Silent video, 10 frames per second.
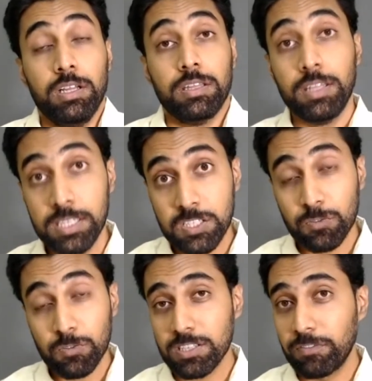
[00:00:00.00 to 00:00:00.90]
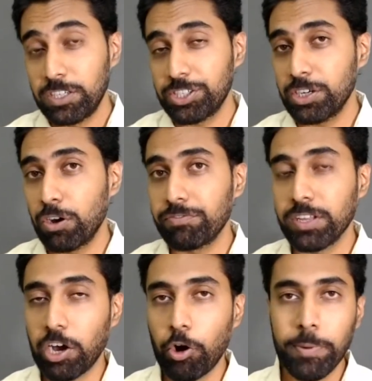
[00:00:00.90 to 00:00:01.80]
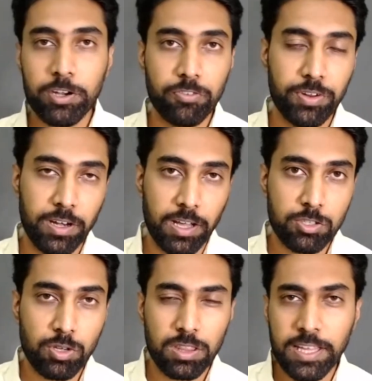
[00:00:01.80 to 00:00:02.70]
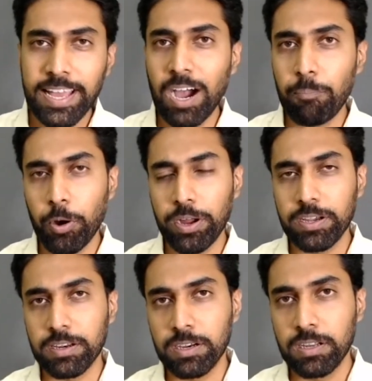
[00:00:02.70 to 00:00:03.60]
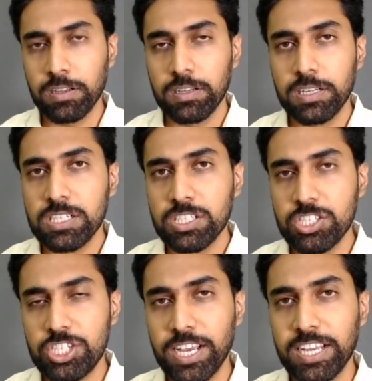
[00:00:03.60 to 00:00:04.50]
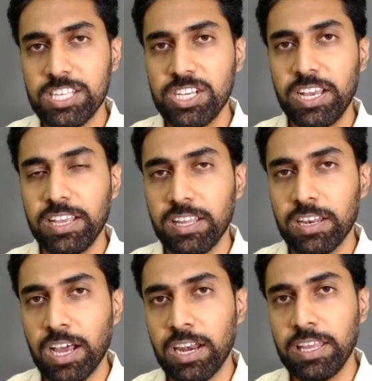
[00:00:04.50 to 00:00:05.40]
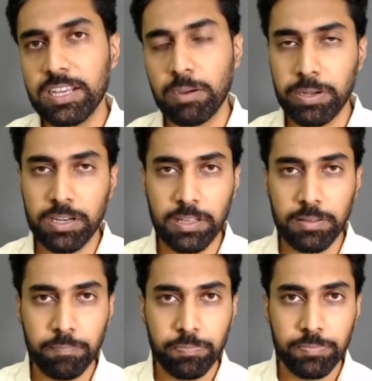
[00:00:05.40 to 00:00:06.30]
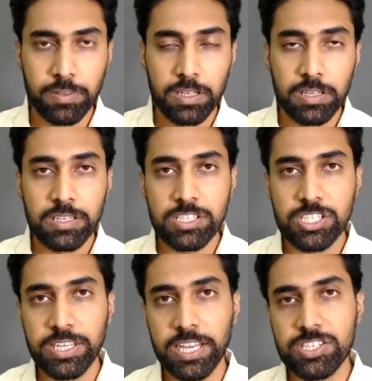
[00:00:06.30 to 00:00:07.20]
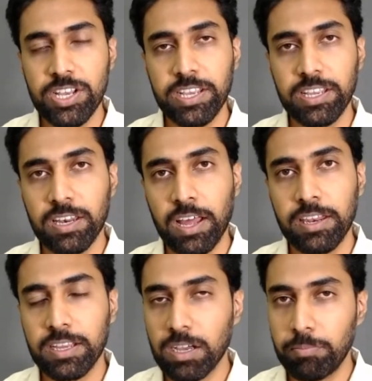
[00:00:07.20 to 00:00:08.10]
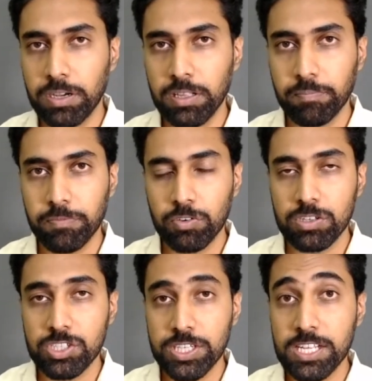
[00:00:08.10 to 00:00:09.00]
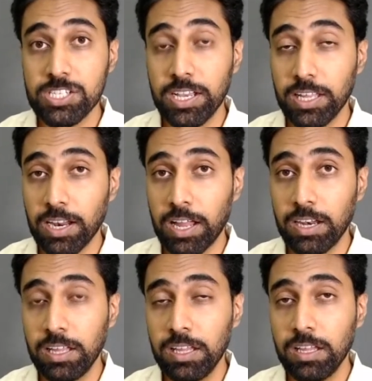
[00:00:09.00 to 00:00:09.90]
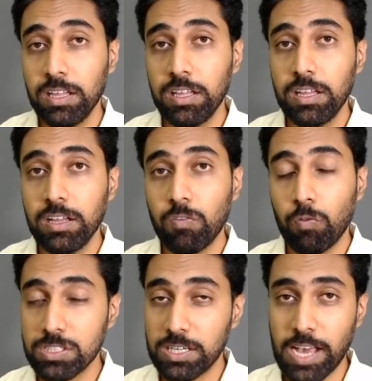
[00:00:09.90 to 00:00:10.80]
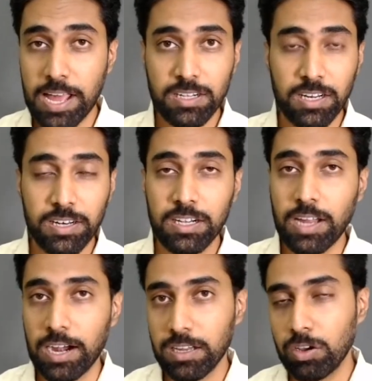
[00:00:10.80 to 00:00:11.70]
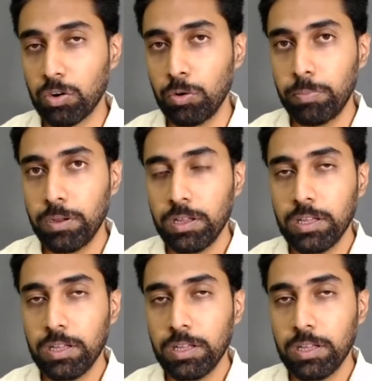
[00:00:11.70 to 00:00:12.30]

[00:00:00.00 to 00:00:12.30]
This was the vision of the Government of India. So they appointed J.J. Irani Committee. J.J. Irani Committee. So J.J. Irani was a director in Tata Group.